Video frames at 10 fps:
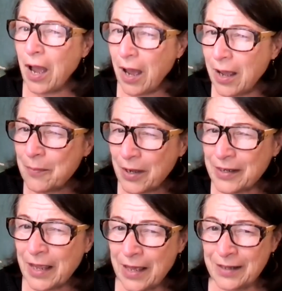I might
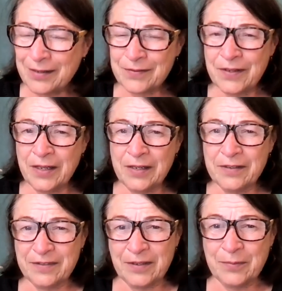have
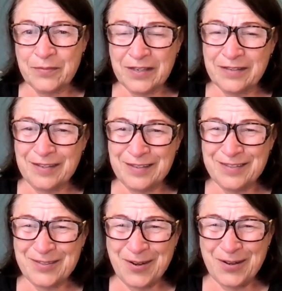some techniques
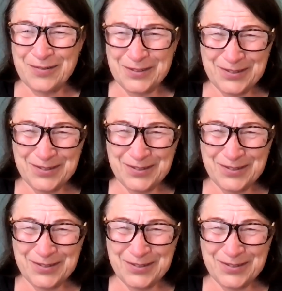to offer.